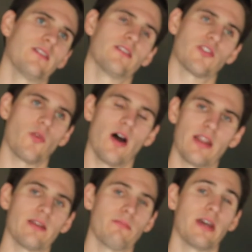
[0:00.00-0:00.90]

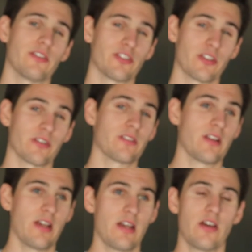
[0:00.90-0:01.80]
Squat and bench are
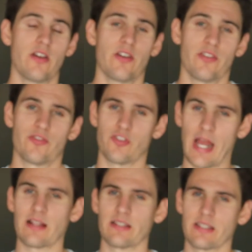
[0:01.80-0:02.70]

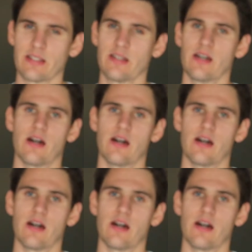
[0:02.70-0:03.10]
straggling.